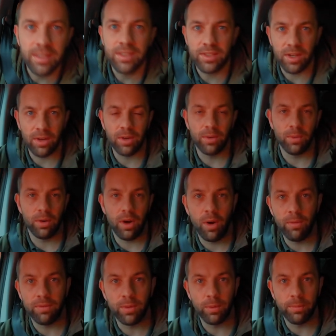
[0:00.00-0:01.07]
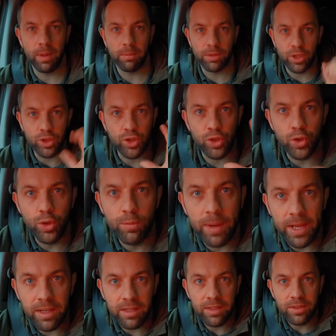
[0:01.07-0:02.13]
so hopefully we'll be able to zoom
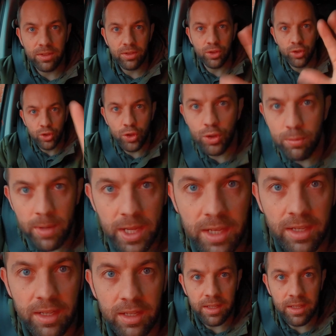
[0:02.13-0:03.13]
in, zoom in,